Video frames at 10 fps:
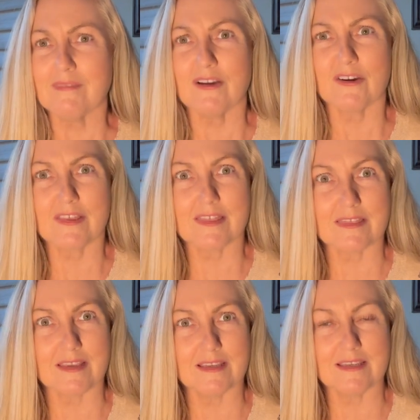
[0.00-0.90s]
our
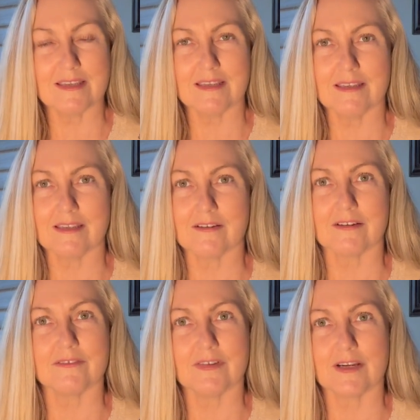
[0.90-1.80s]
thinking, our
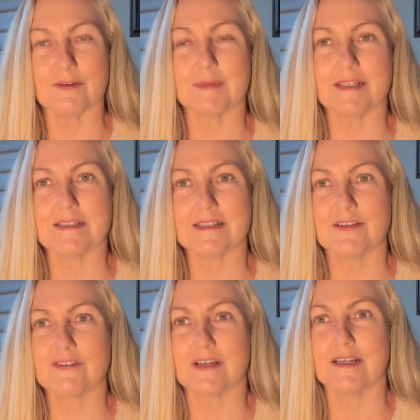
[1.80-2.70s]
environment,
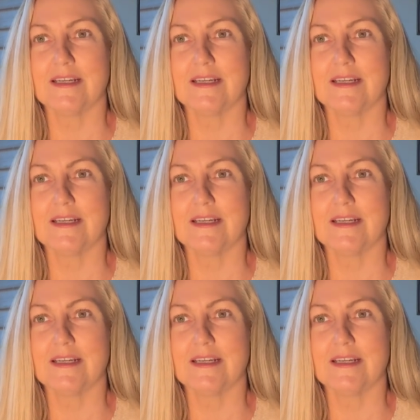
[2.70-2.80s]
etc.